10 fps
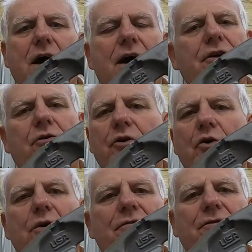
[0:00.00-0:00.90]
I don't
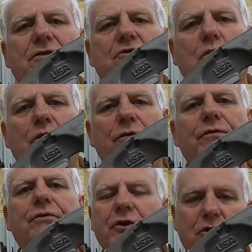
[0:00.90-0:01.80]
know if it's
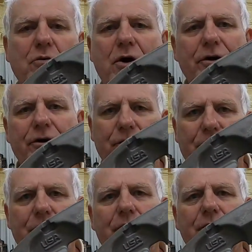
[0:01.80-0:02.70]
worth
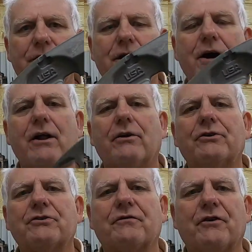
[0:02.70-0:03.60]
$230